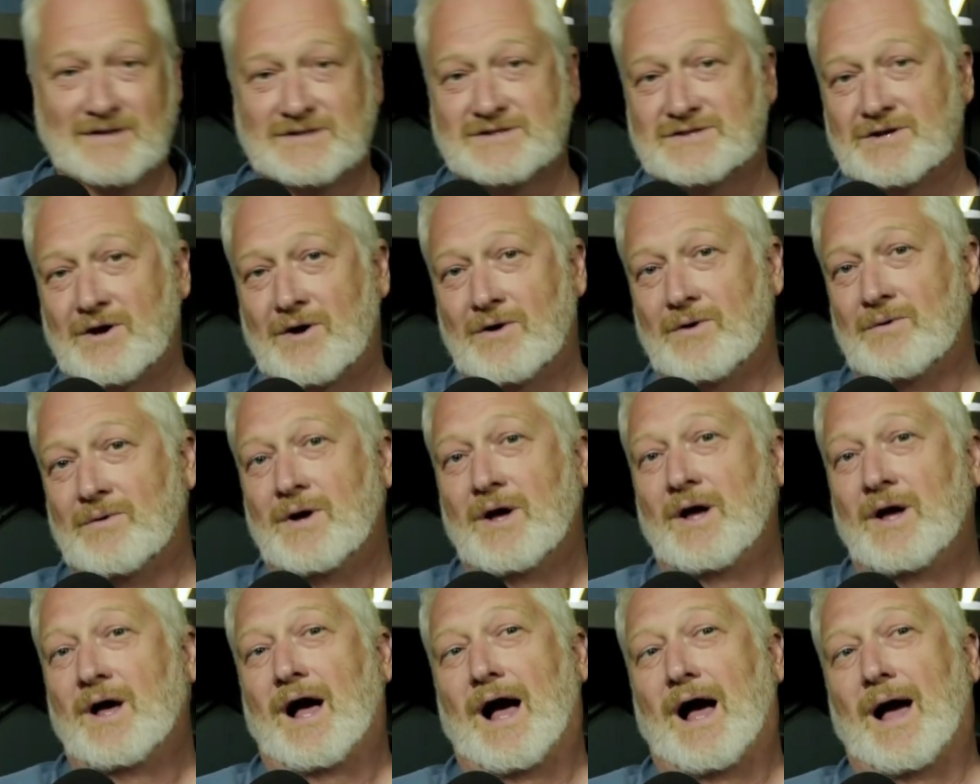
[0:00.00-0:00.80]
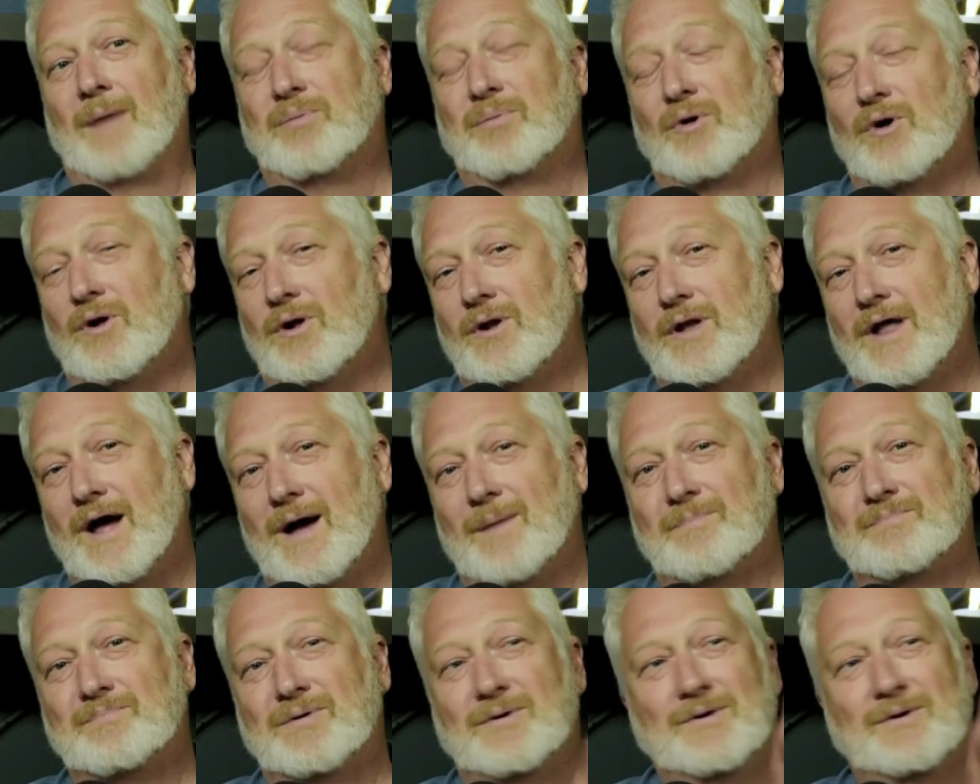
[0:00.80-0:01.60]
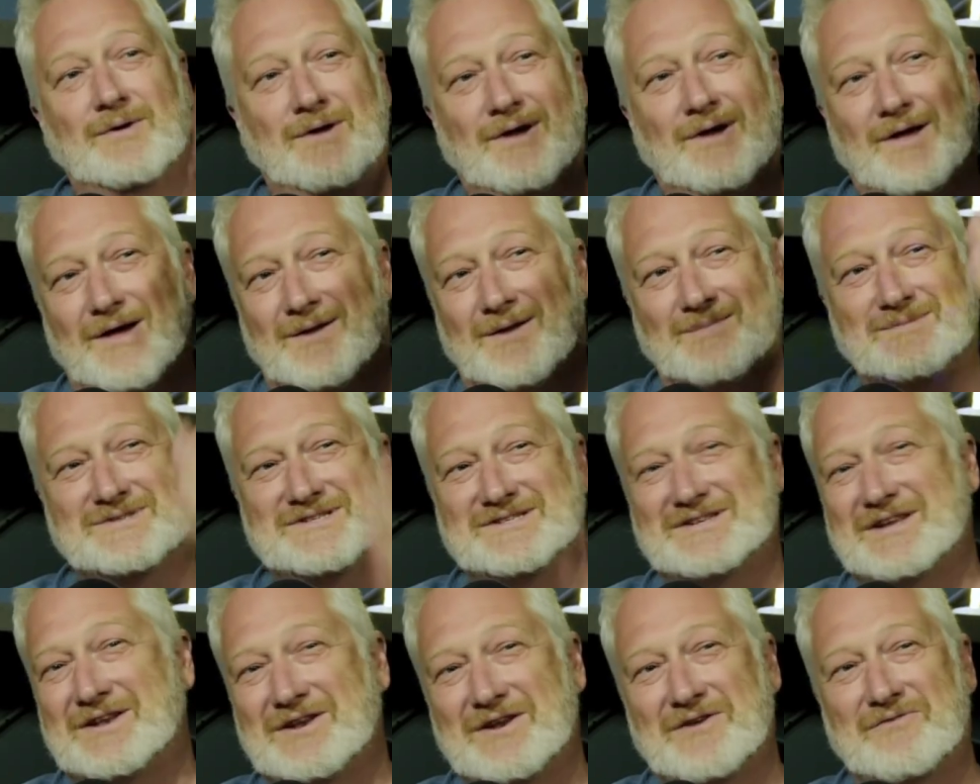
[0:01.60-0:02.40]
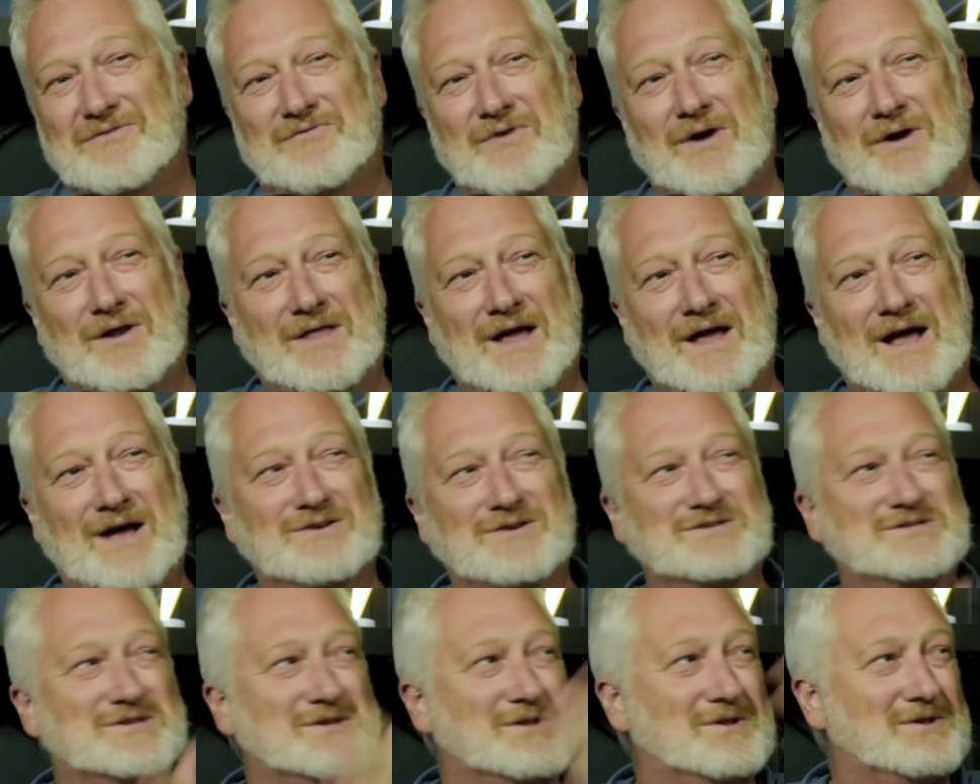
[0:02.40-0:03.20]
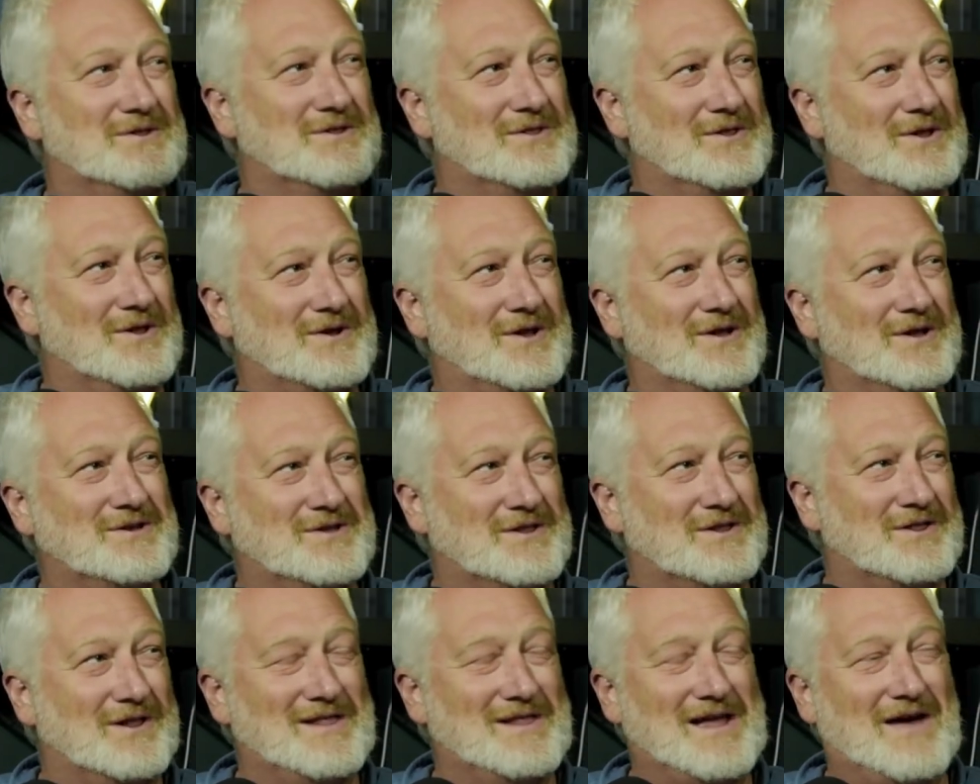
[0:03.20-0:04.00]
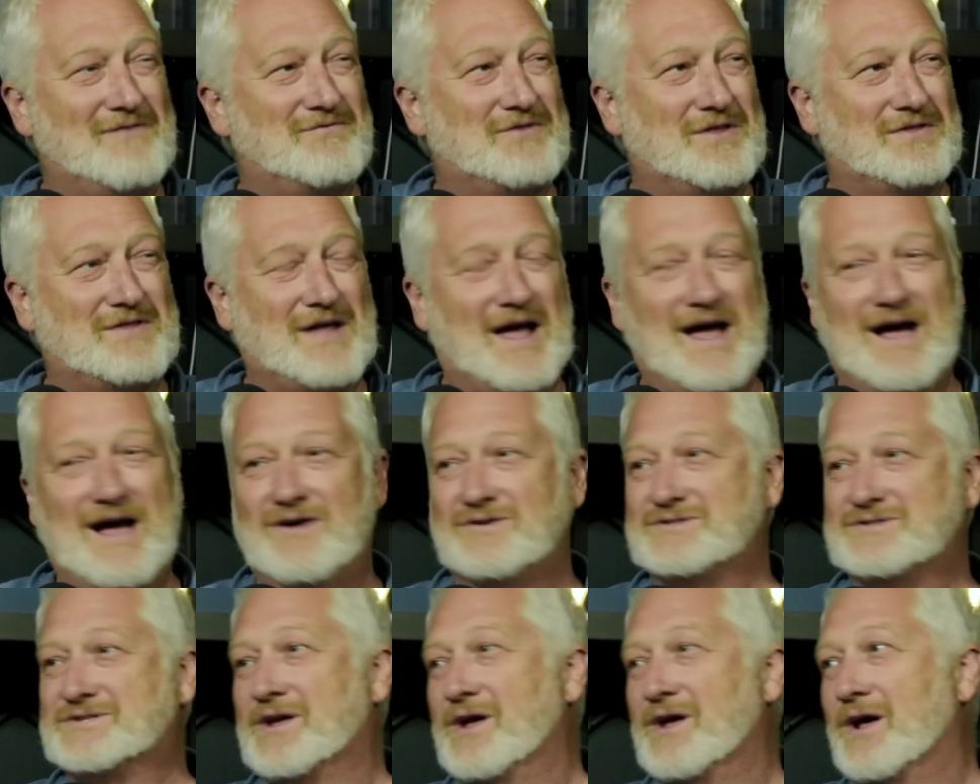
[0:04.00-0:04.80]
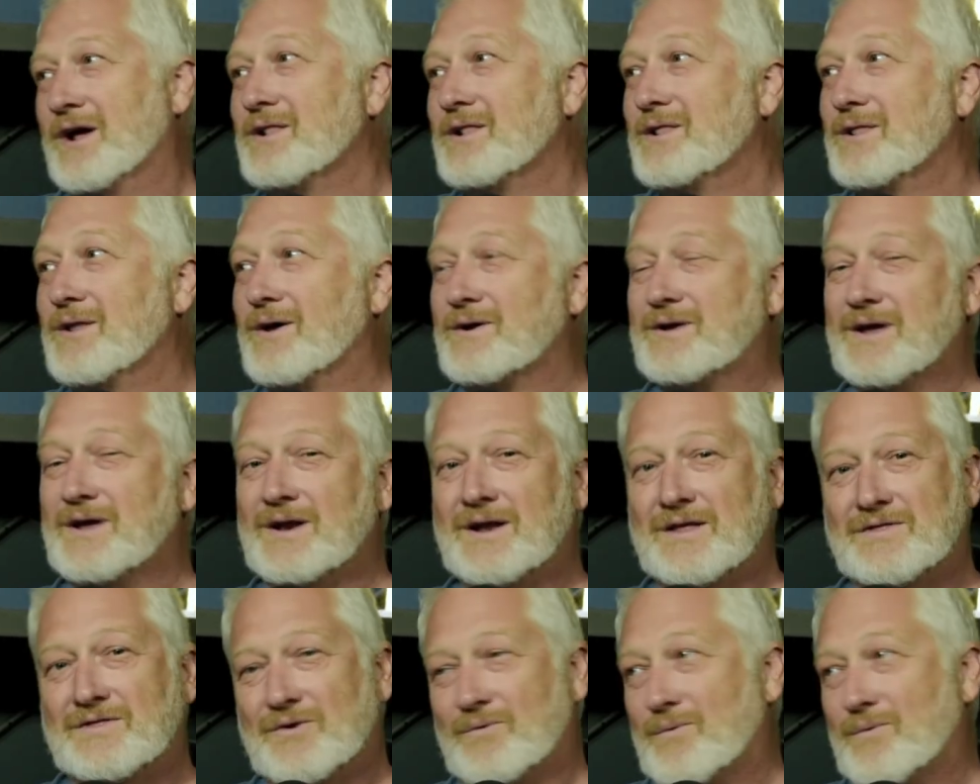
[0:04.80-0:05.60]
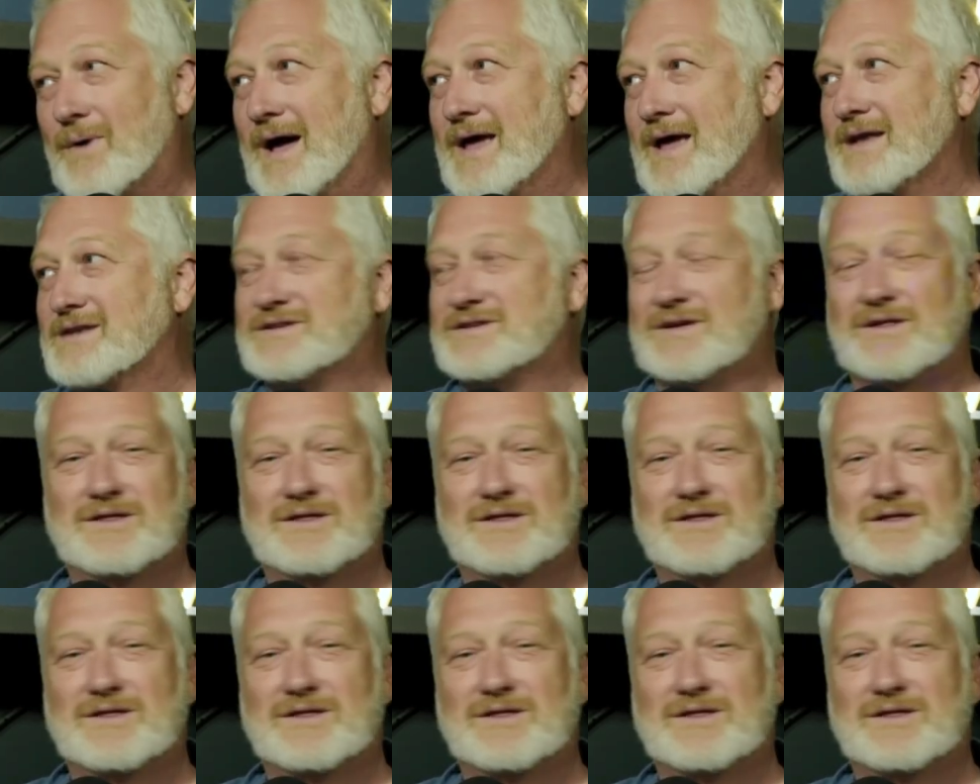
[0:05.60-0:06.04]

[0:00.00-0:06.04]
So I pulled up and I'm sitting in front of the house, looking to the left at the house, looking at the right to